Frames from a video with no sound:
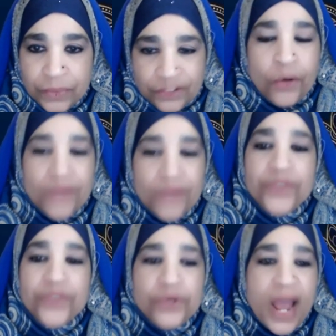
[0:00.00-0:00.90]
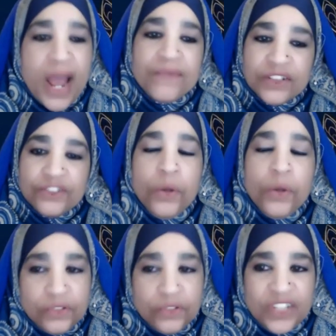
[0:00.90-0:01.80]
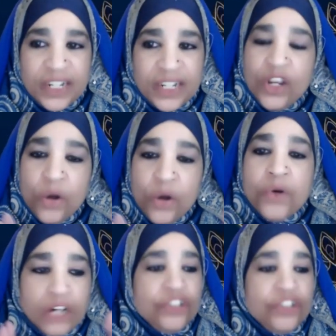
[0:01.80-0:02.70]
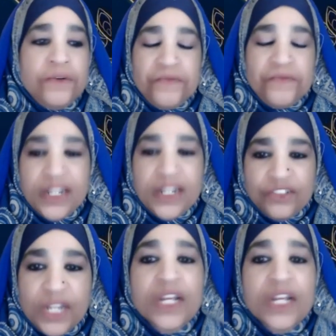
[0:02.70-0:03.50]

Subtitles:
So if you have associates who are two-faced,